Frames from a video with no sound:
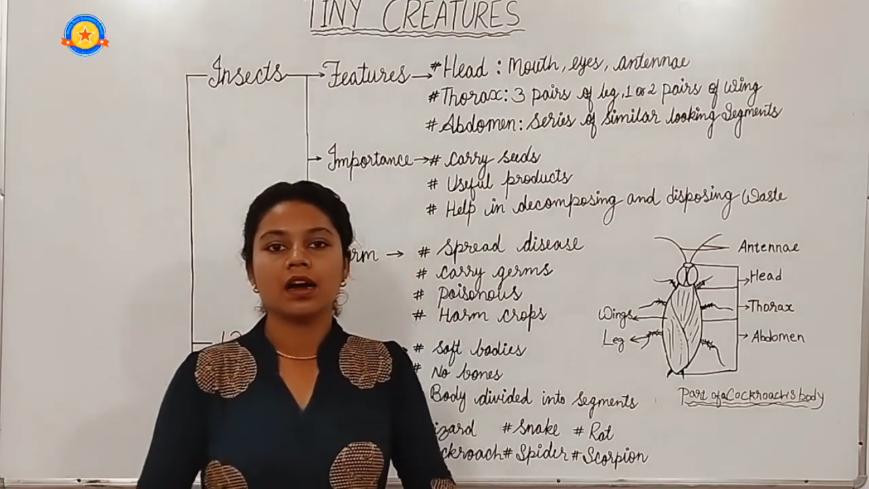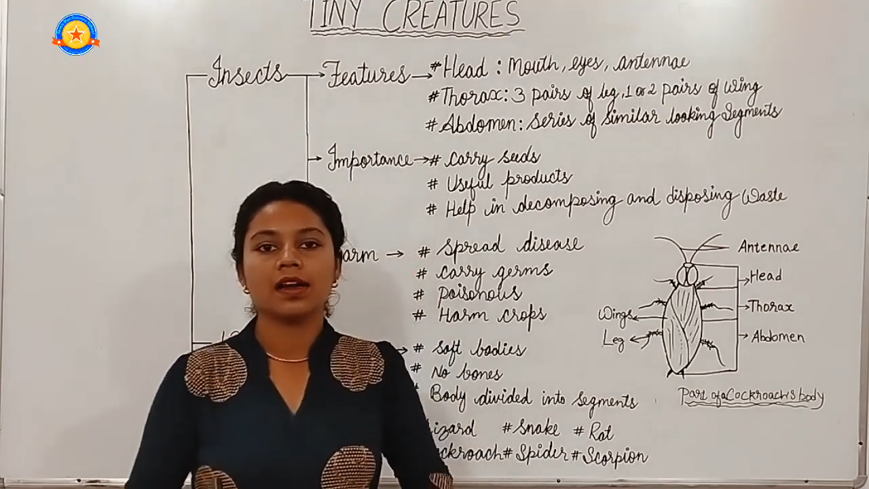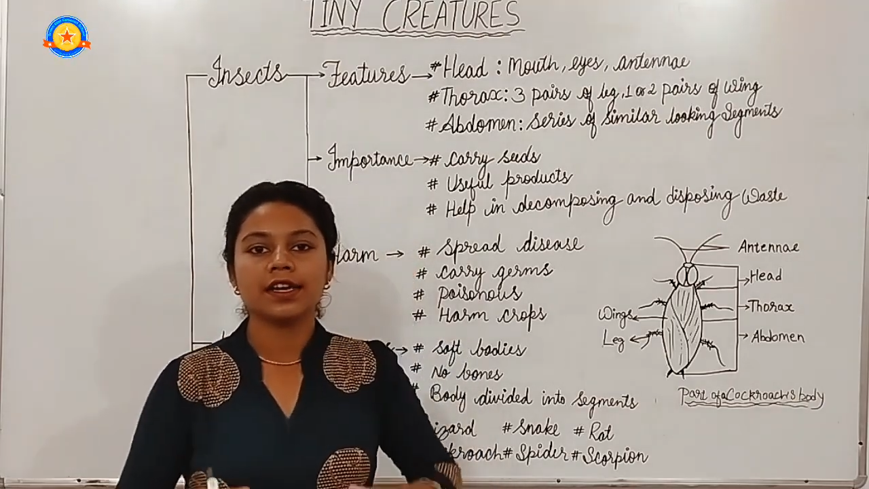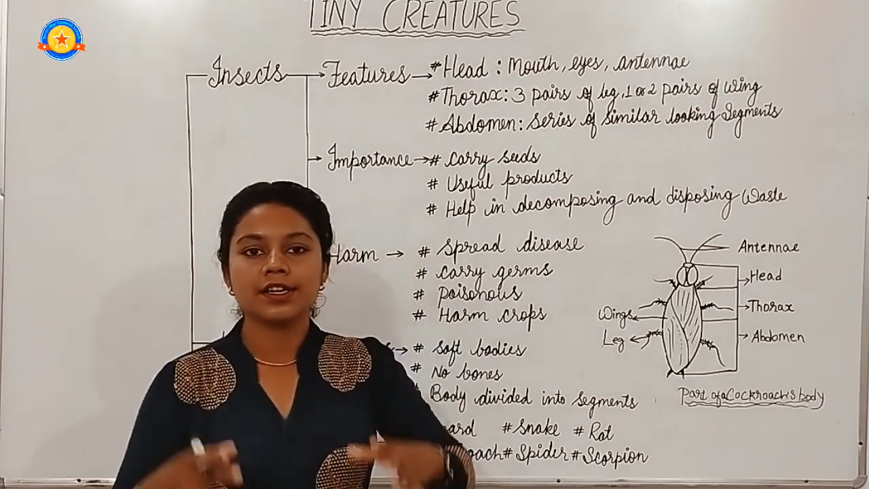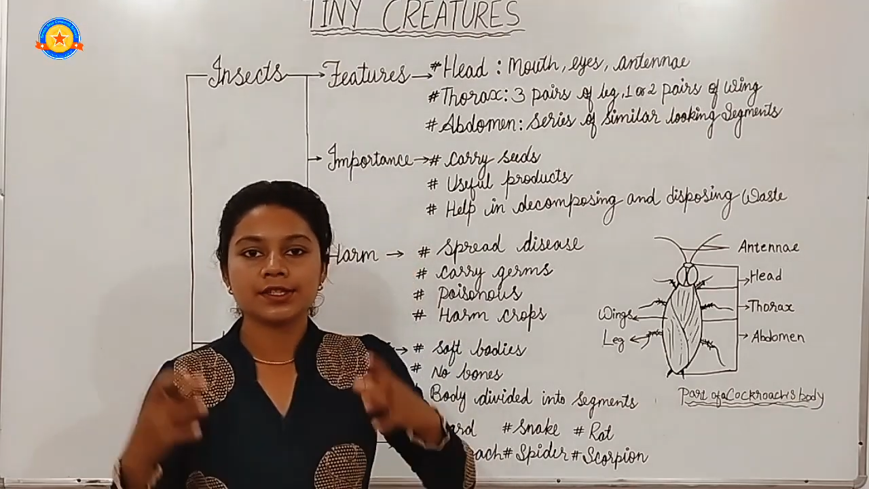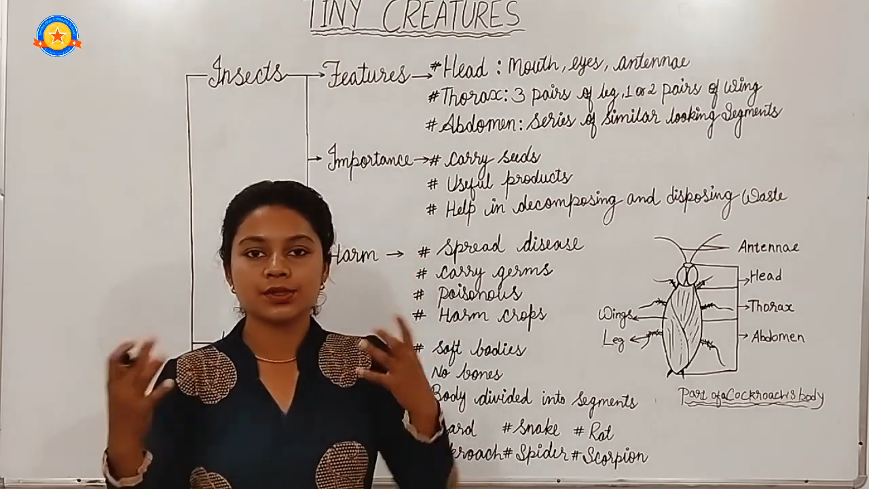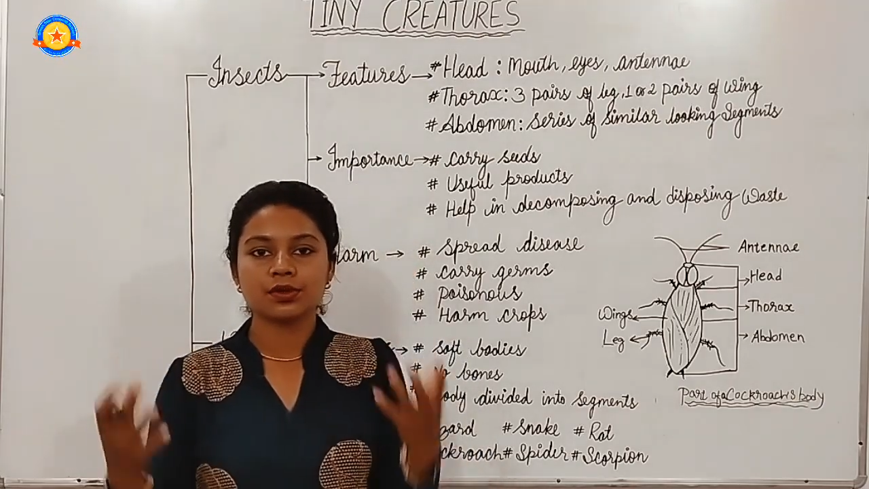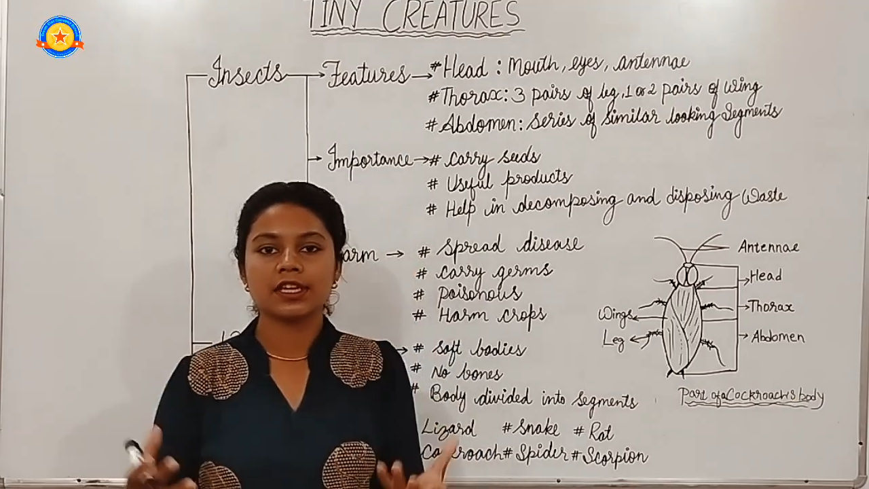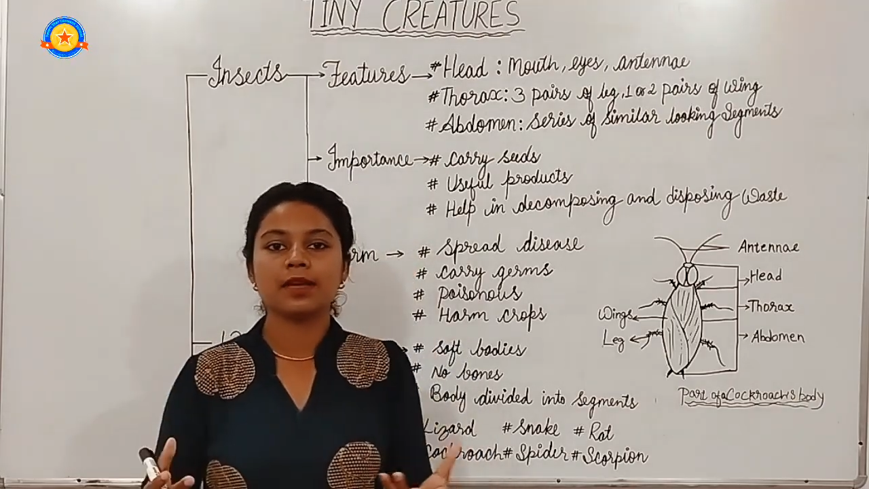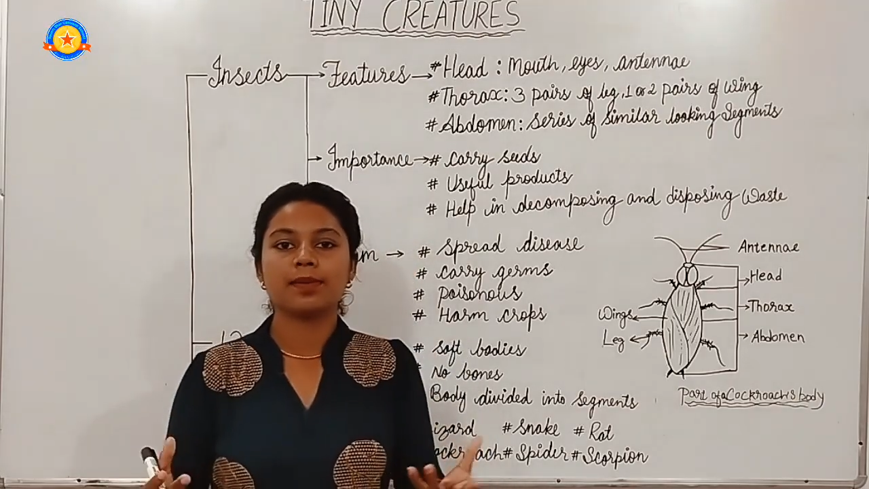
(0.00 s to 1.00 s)
it is to
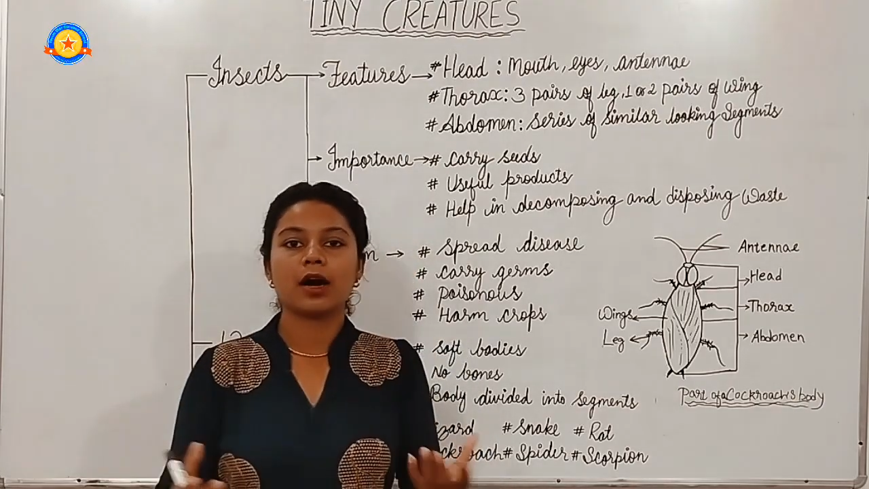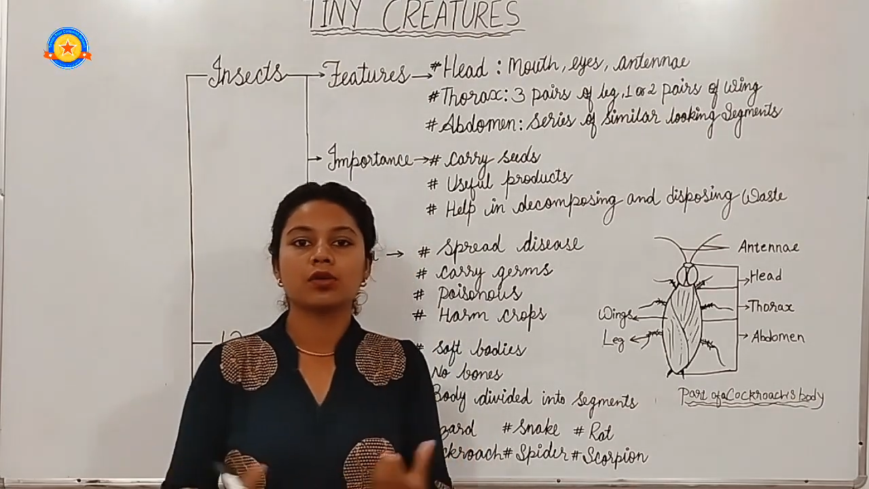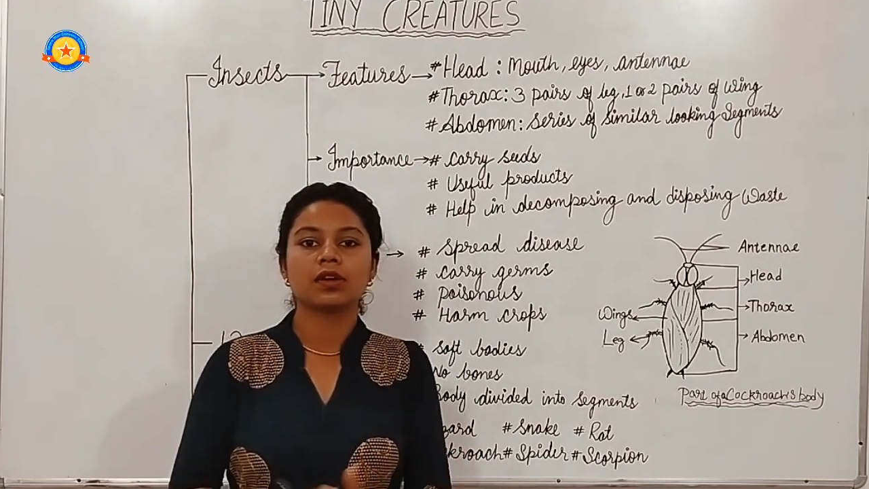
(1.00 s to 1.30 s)
give out